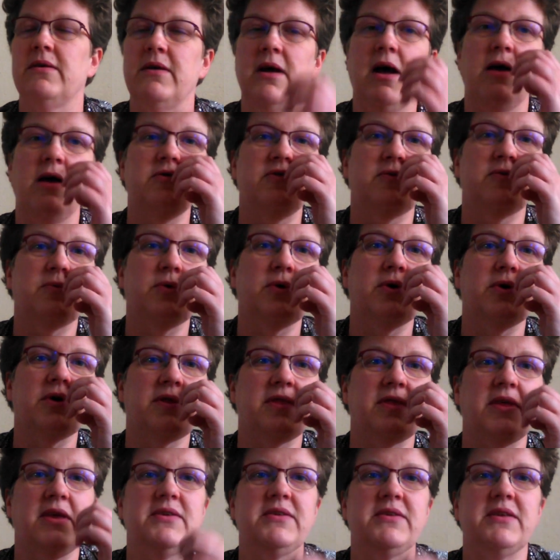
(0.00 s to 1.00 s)

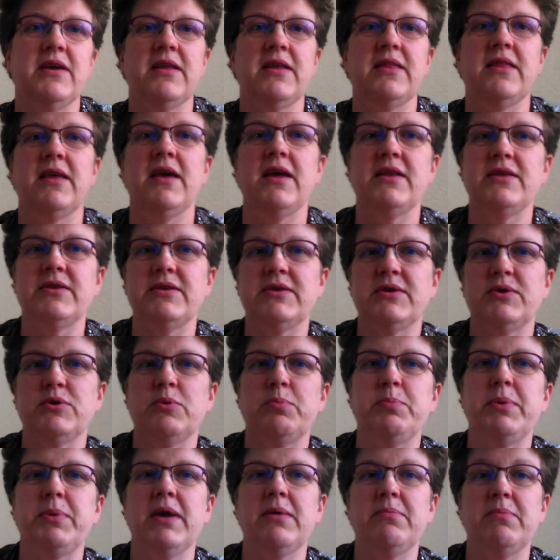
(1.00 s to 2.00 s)
housework, things like that,
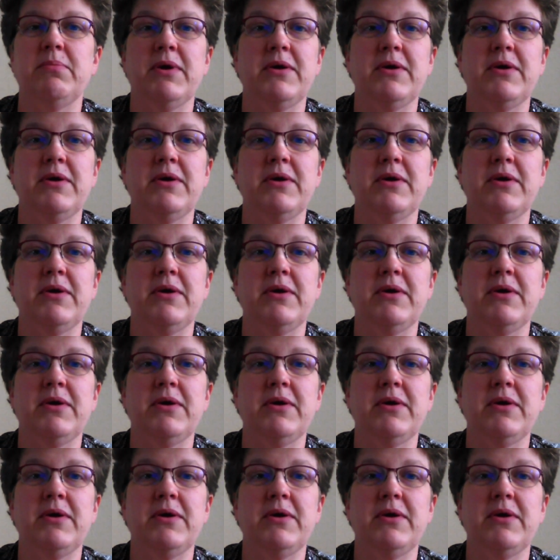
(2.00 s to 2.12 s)
shopping,